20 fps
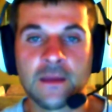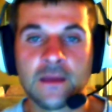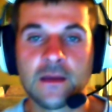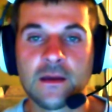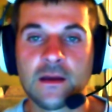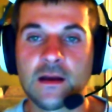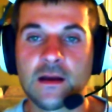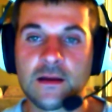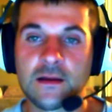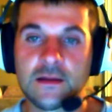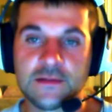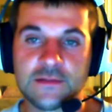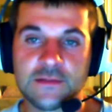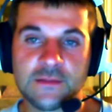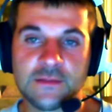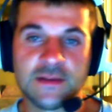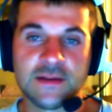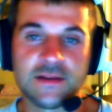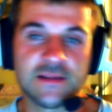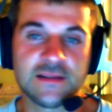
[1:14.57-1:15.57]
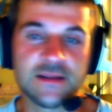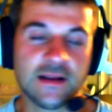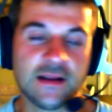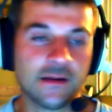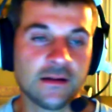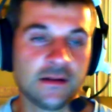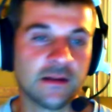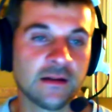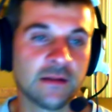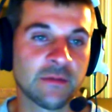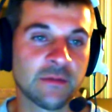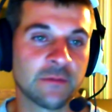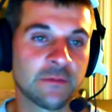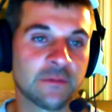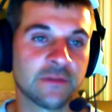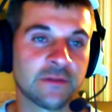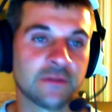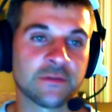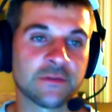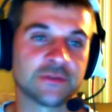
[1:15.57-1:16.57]
Uh, so the best thing I could come up
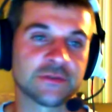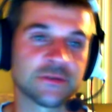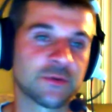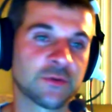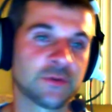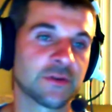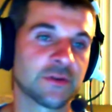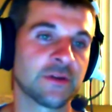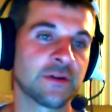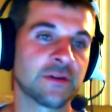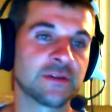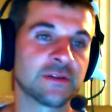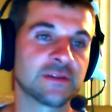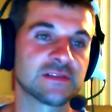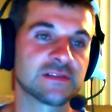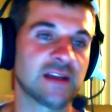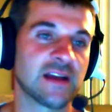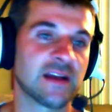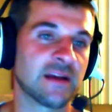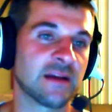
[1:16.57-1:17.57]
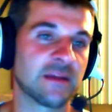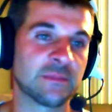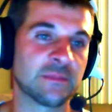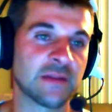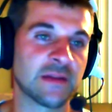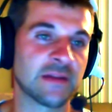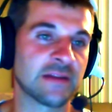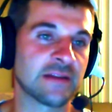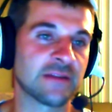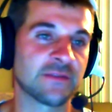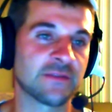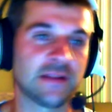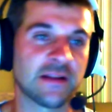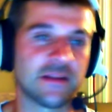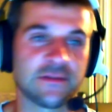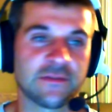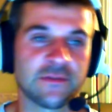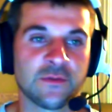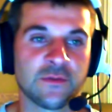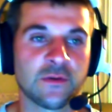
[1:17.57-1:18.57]
with on a short notice, I played for like
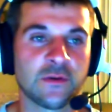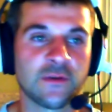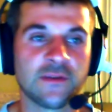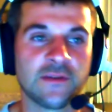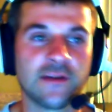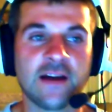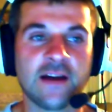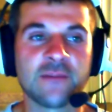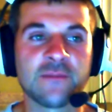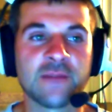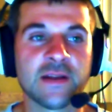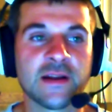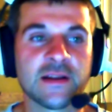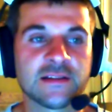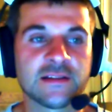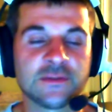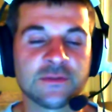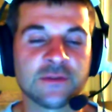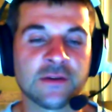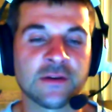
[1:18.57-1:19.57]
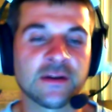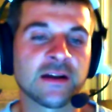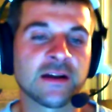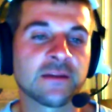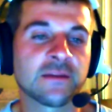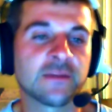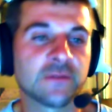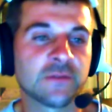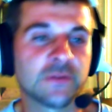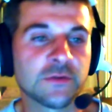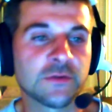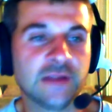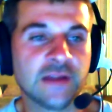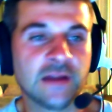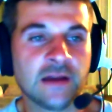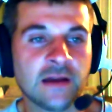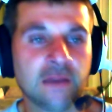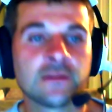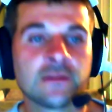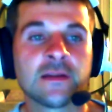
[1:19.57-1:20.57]
four or five minutes on uh,
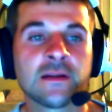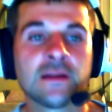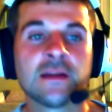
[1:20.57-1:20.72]
Nuketown.